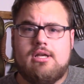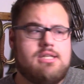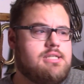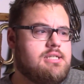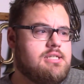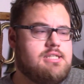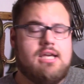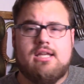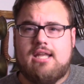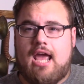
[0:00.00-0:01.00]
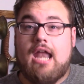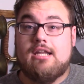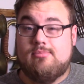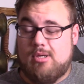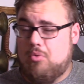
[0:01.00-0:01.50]
It's second-hand,
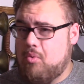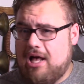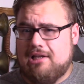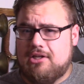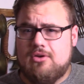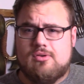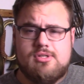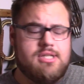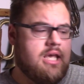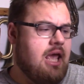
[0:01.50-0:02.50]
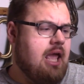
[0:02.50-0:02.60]
it's been well used,